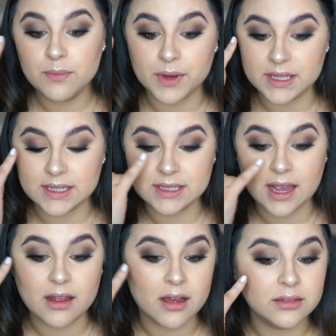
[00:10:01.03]
but since
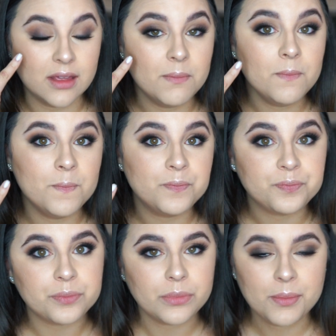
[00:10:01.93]
I cut them,
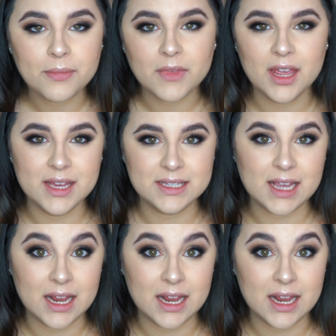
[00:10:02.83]
it's